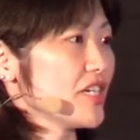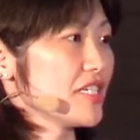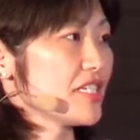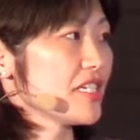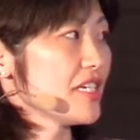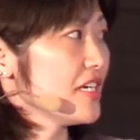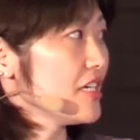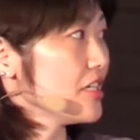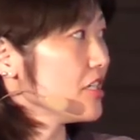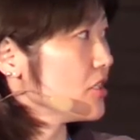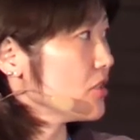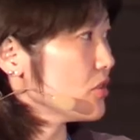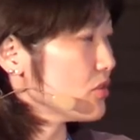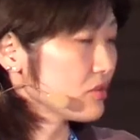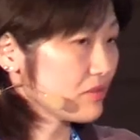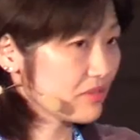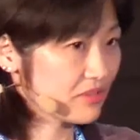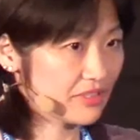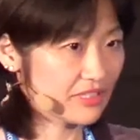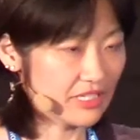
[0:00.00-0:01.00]
countries, you
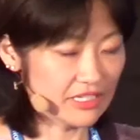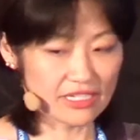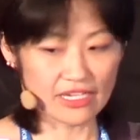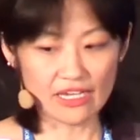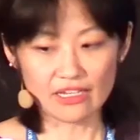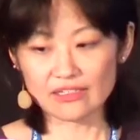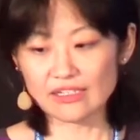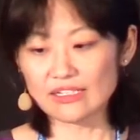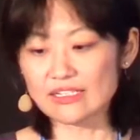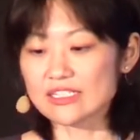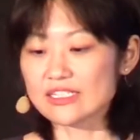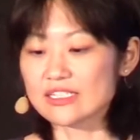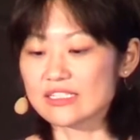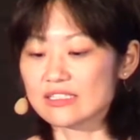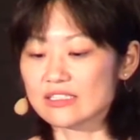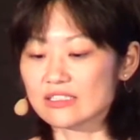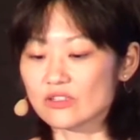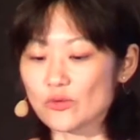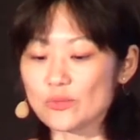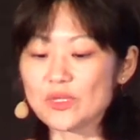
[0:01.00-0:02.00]
know,
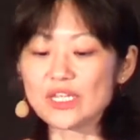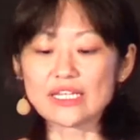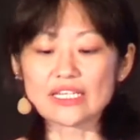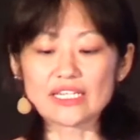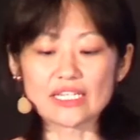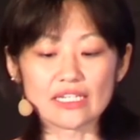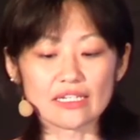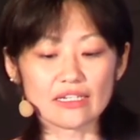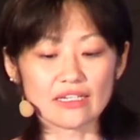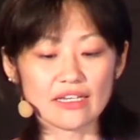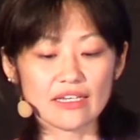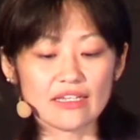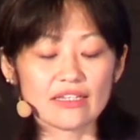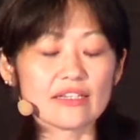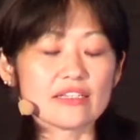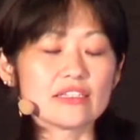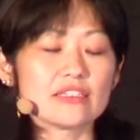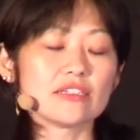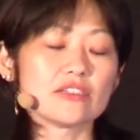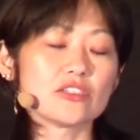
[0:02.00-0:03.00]
that's community.
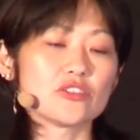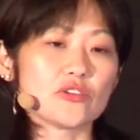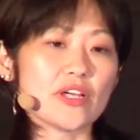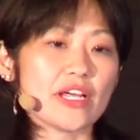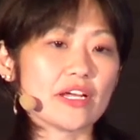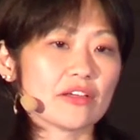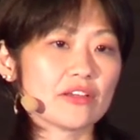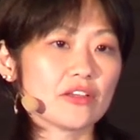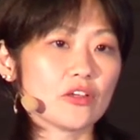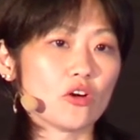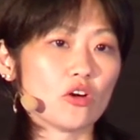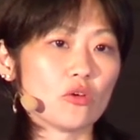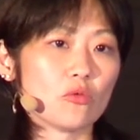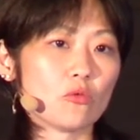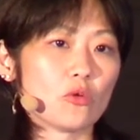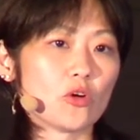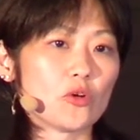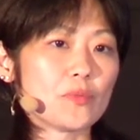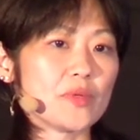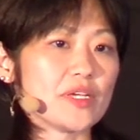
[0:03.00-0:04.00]
That's the strength
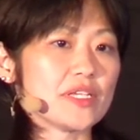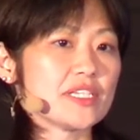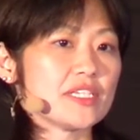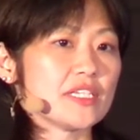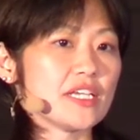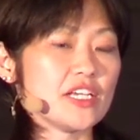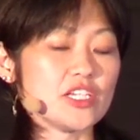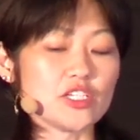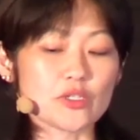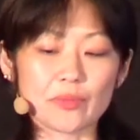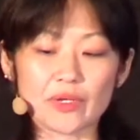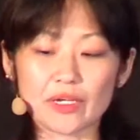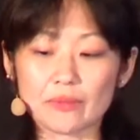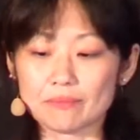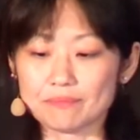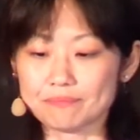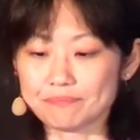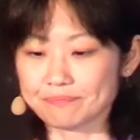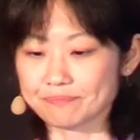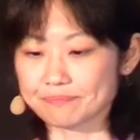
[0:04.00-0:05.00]
of WordPress in
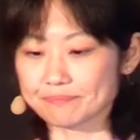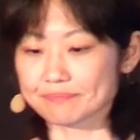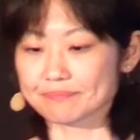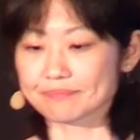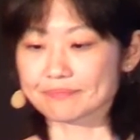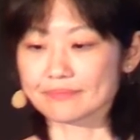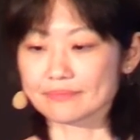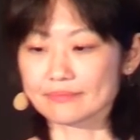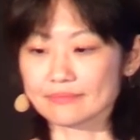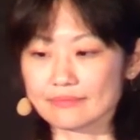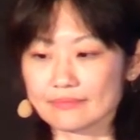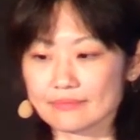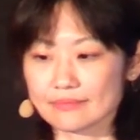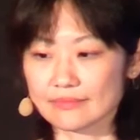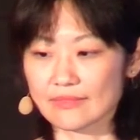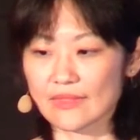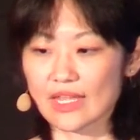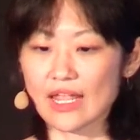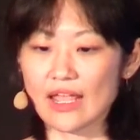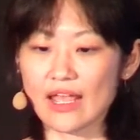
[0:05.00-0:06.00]
Japan.
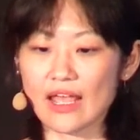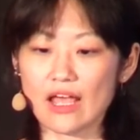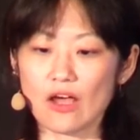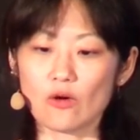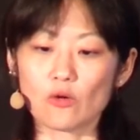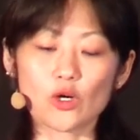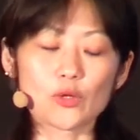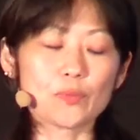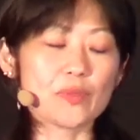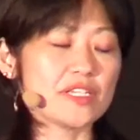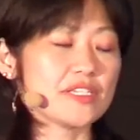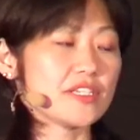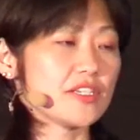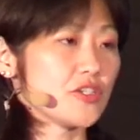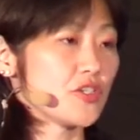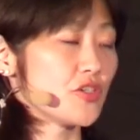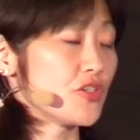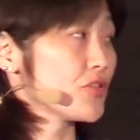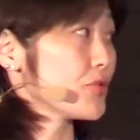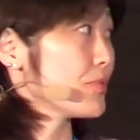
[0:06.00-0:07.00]

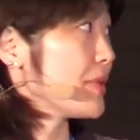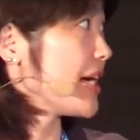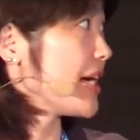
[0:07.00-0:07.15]
WordPress is